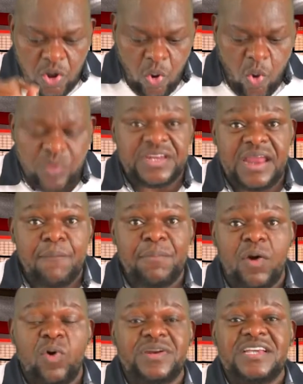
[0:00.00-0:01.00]
call the
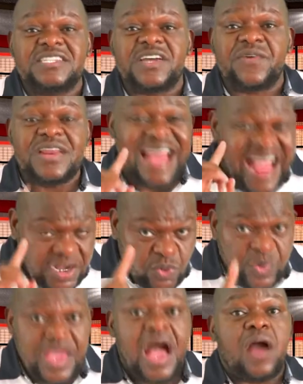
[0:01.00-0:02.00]
number on the screen and
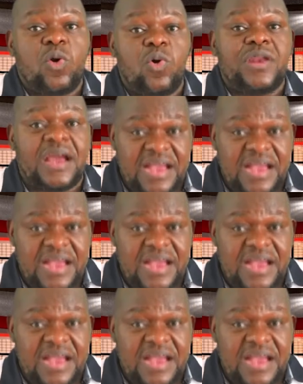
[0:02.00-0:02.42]
we are going to